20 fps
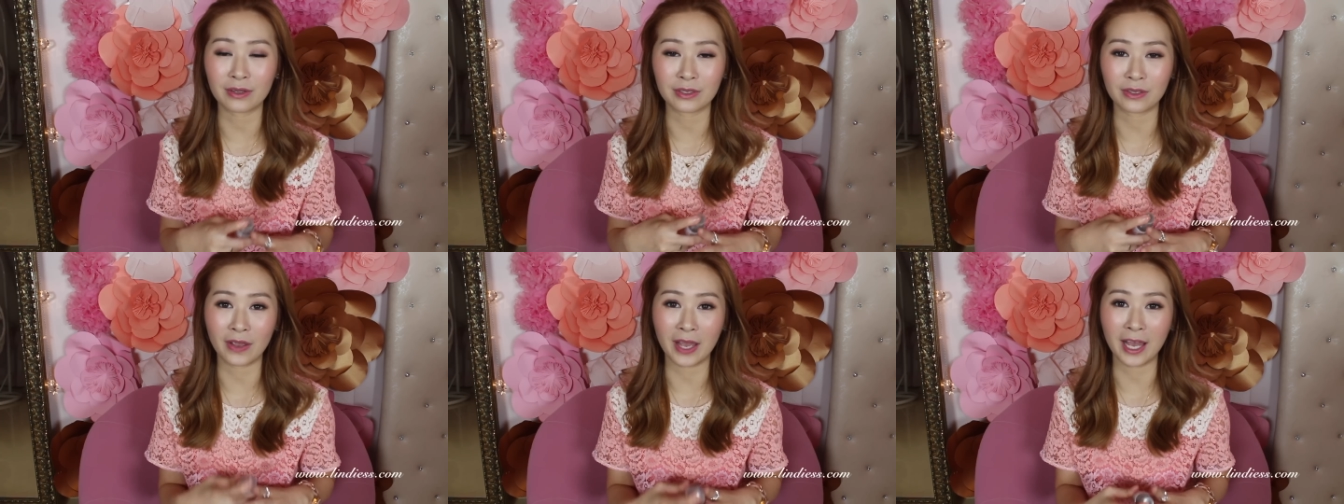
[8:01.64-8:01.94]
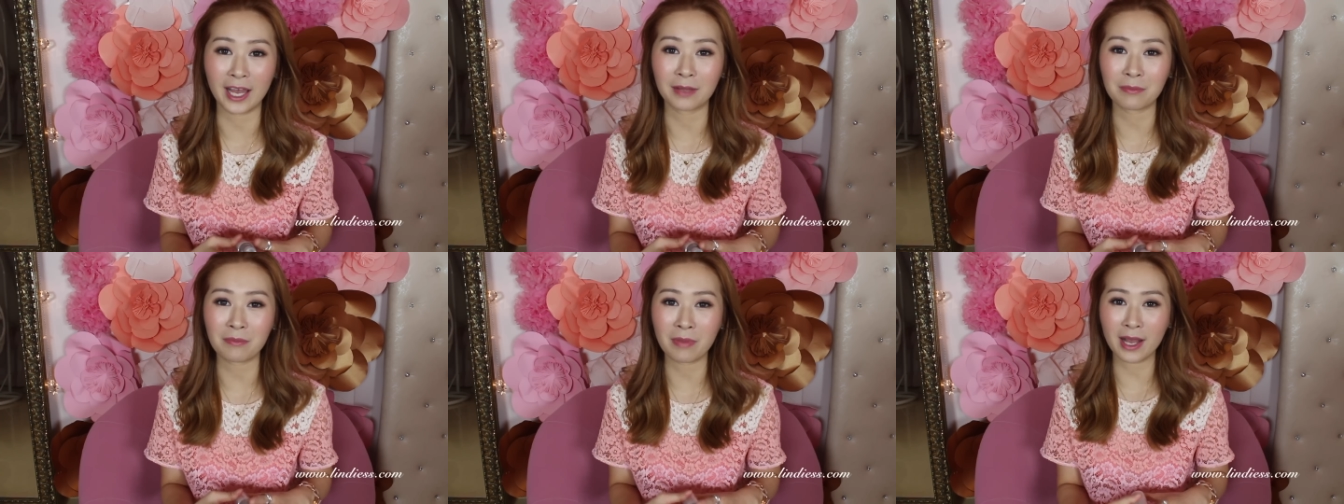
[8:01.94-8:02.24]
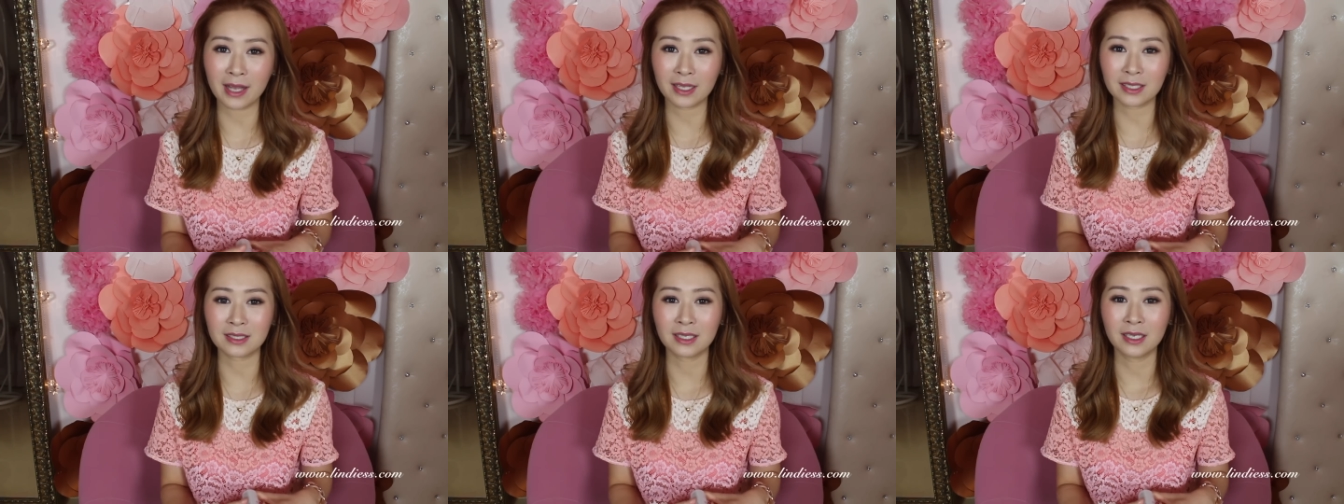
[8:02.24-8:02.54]
on your
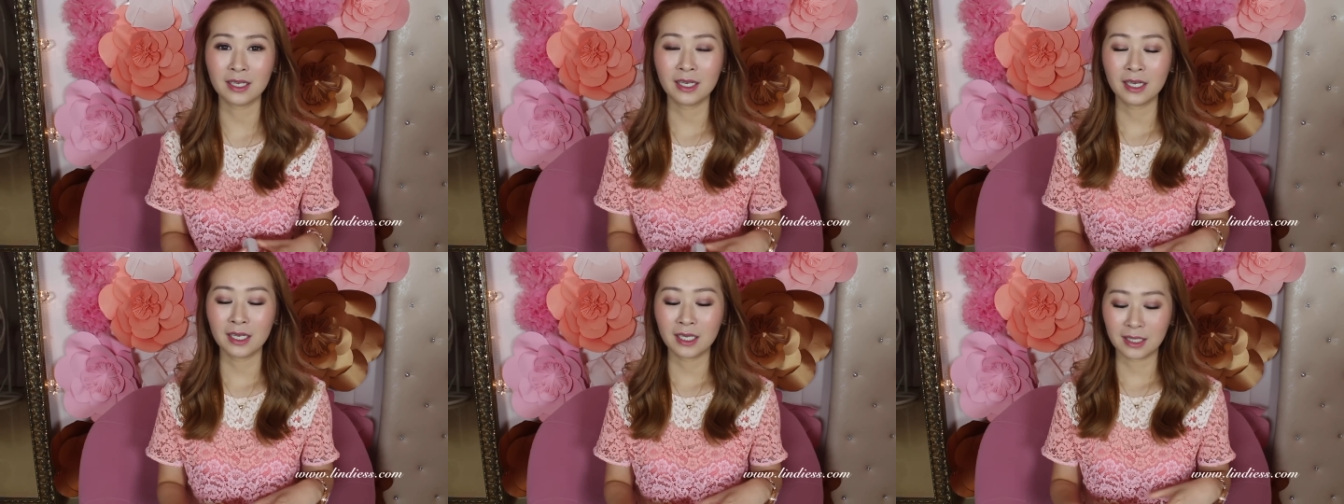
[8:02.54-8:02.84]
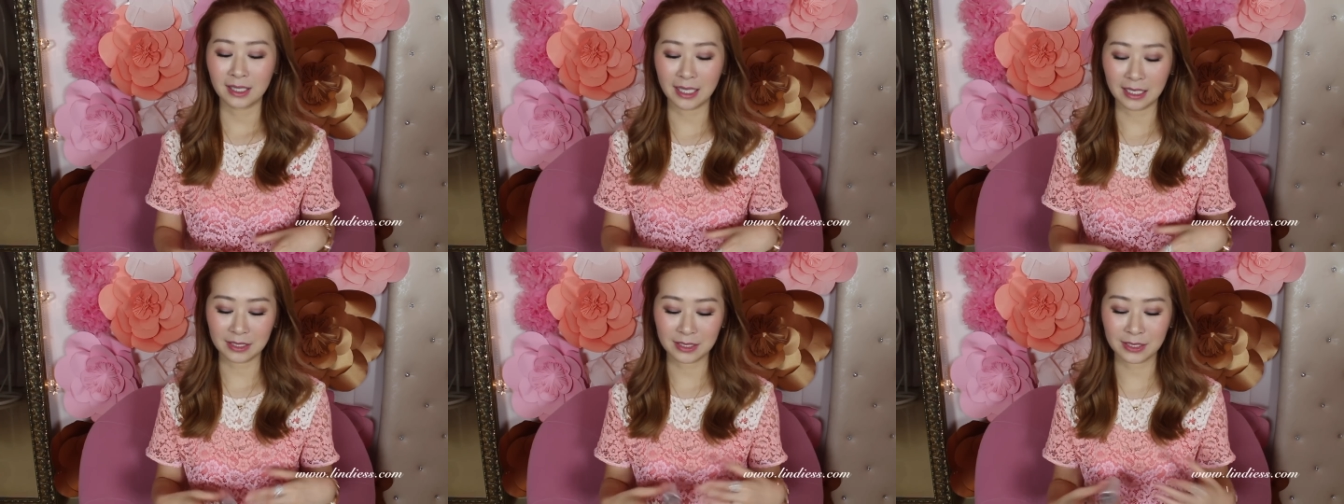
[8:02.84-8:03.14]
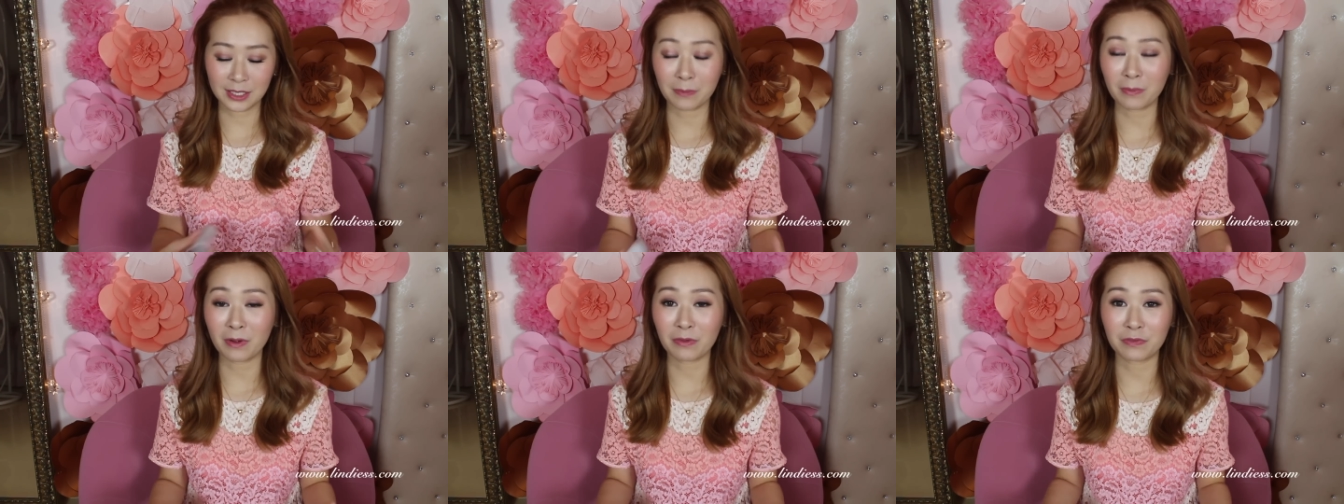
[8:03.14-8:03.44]
handbags that
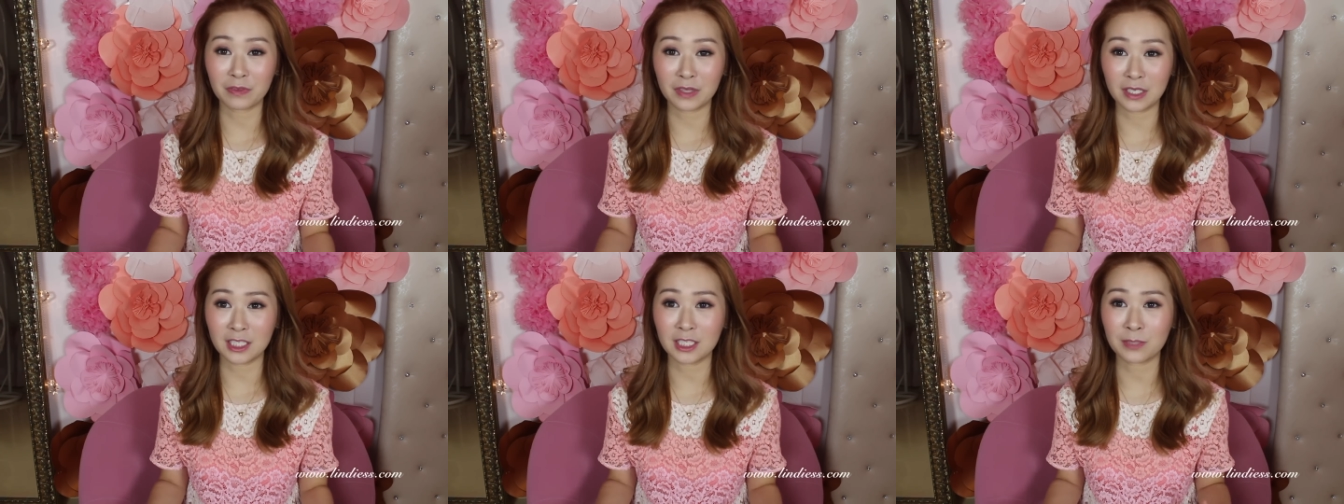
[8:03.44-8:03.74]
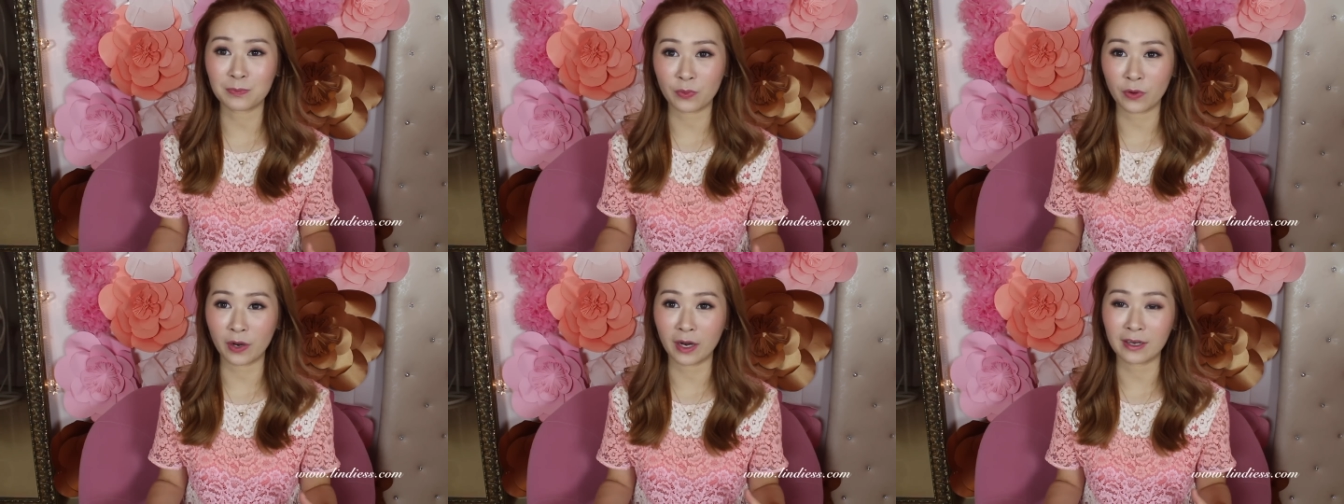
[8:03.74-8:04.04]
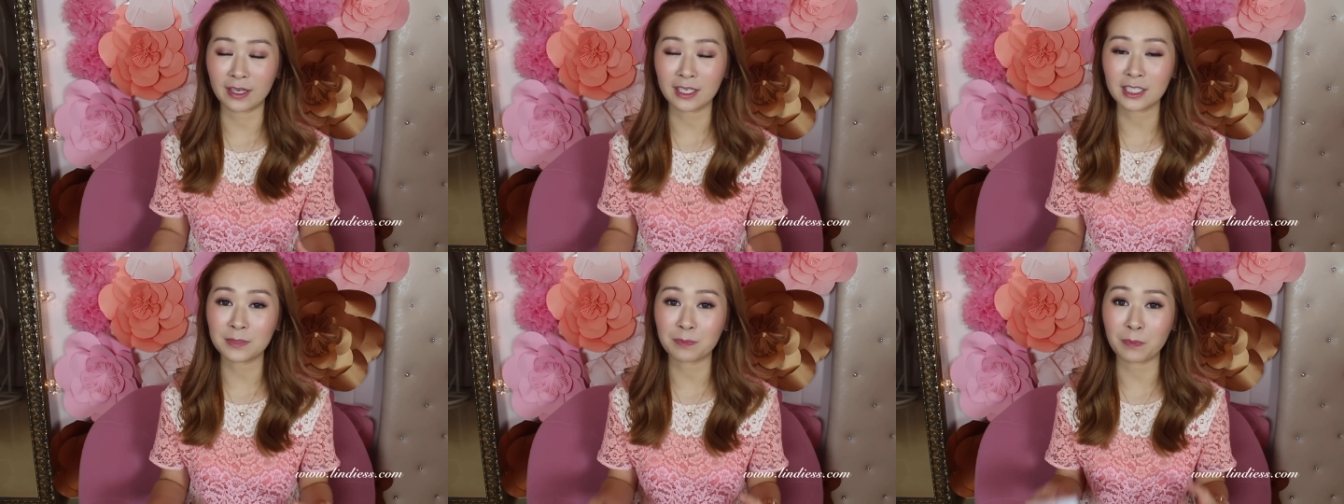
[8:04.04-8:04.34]
some of these
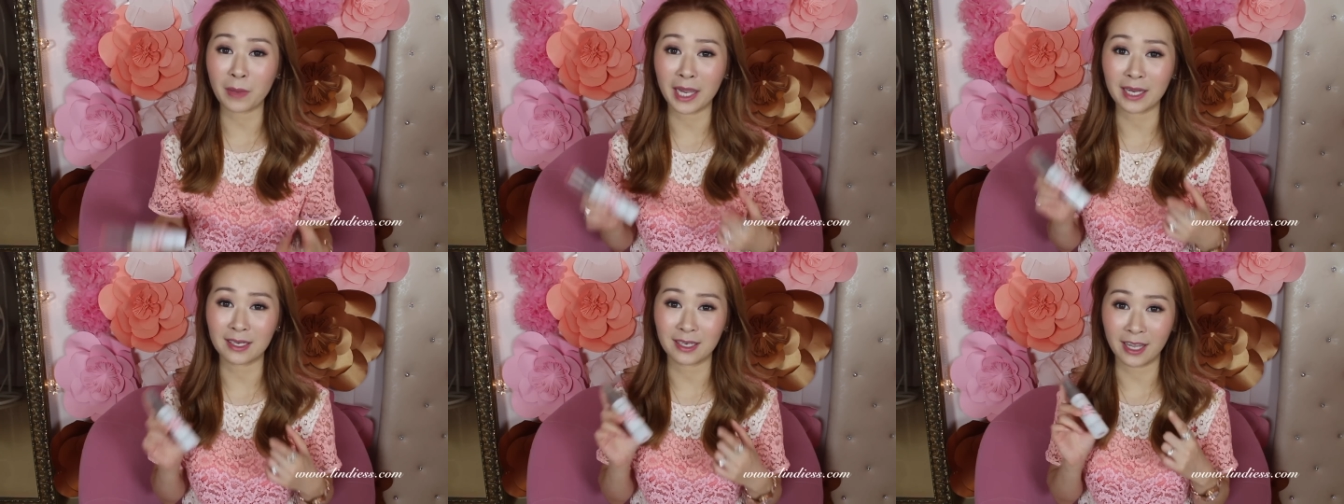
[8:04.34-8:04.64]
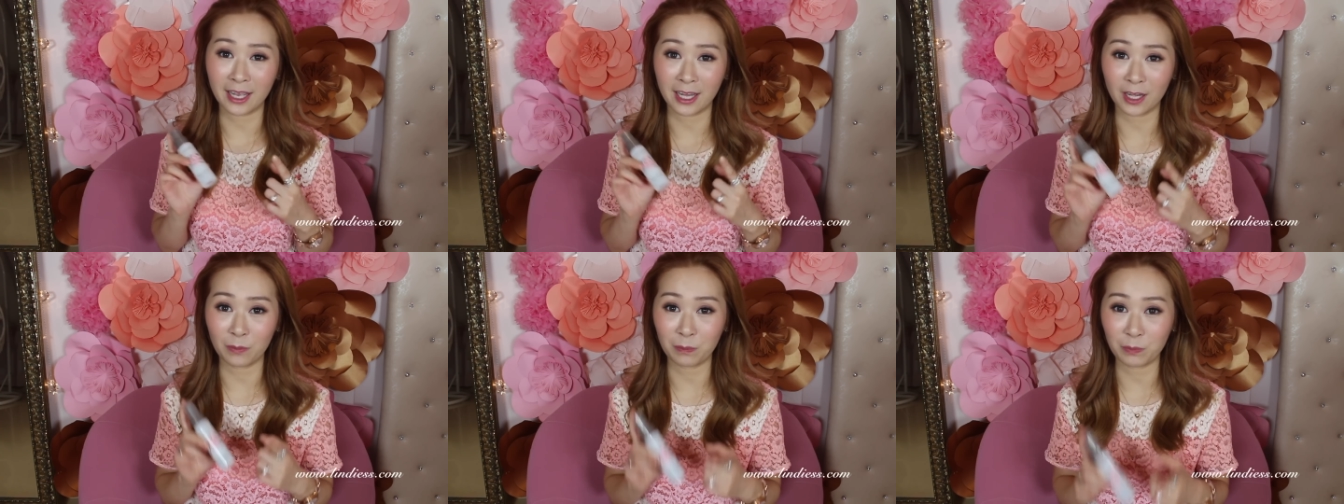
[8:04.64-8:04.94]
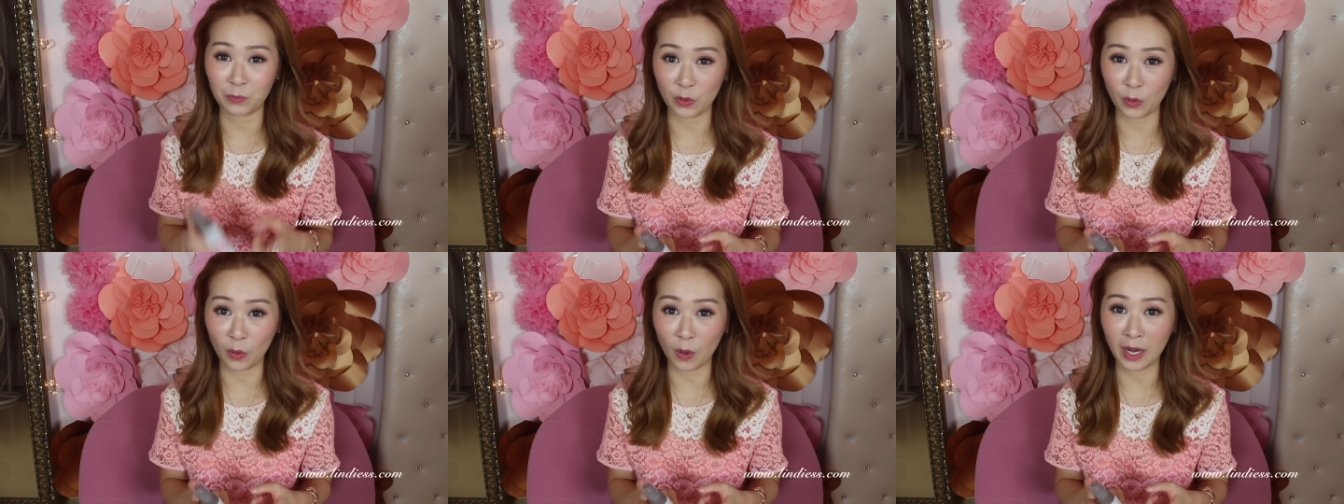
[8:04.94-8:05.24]
products might
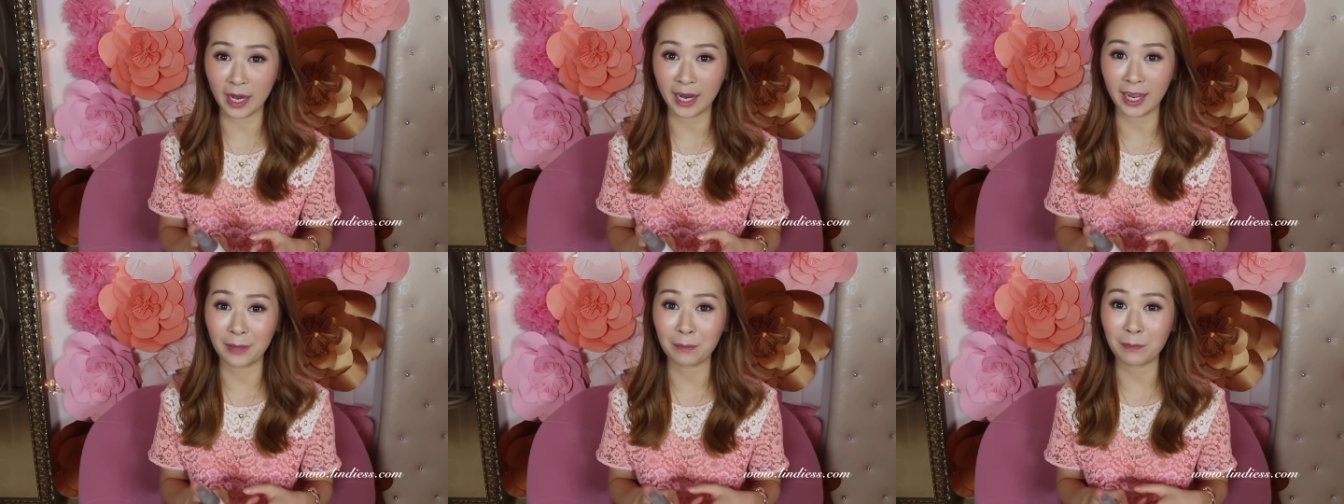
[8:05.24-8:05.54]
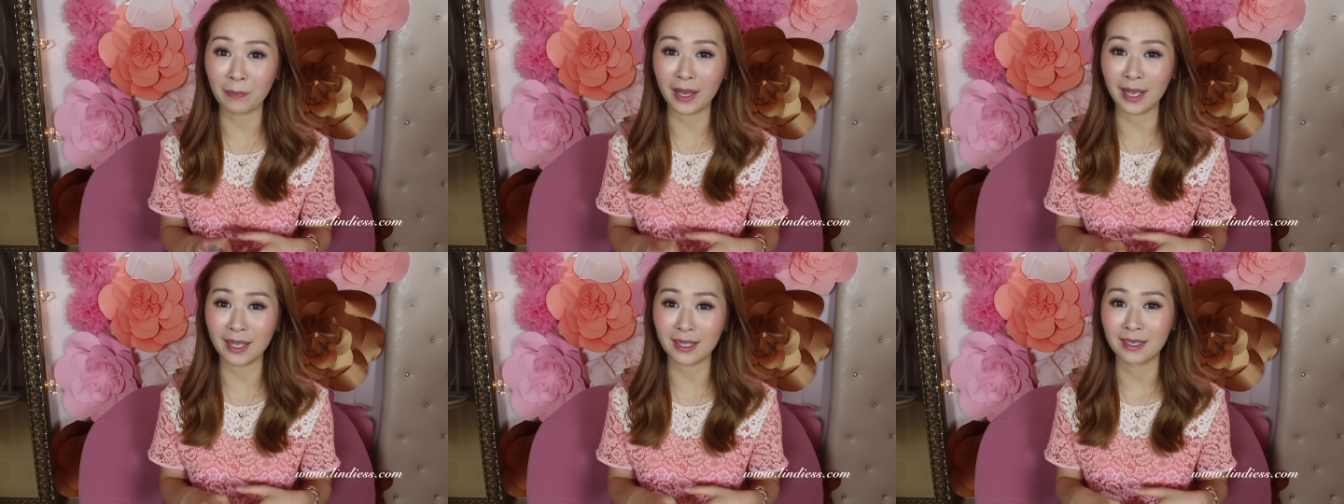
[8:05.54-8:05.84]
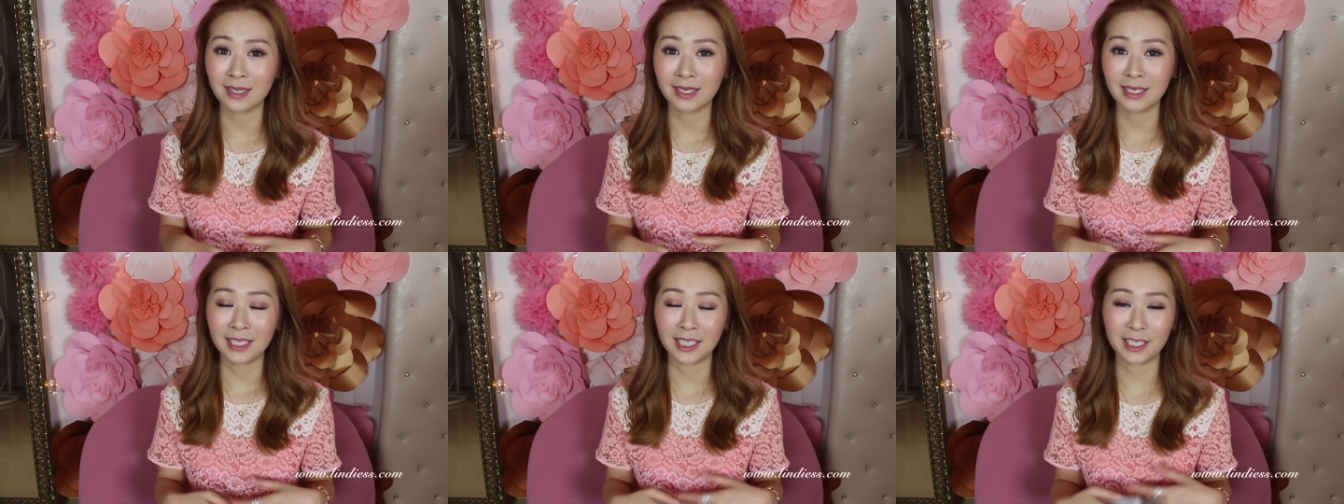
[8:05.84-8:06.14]
help your handbag